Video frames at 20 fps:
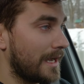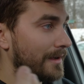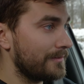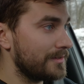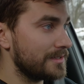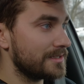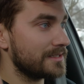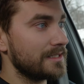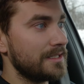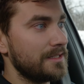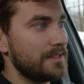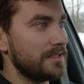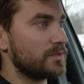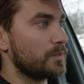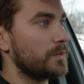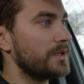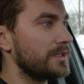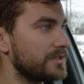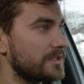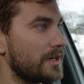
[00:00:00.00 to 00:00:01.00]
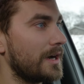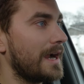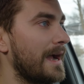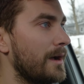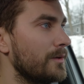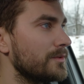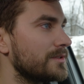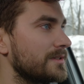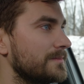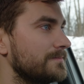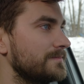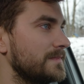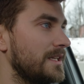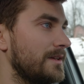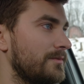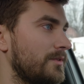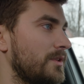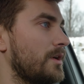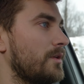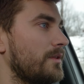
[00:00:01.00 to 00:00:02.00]
Obviously, these wheels are out,
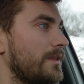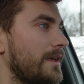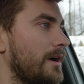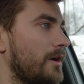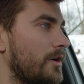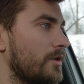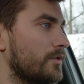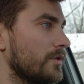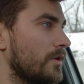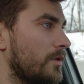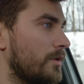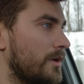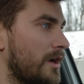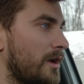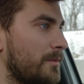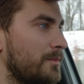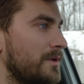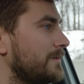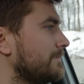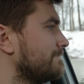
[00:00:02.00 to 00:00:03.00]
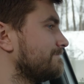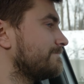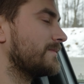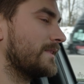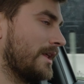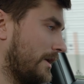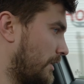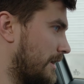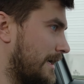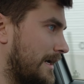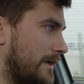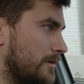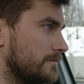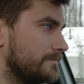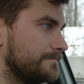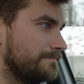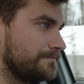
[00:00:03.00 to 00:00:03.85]
even though they are growing on me. They're out.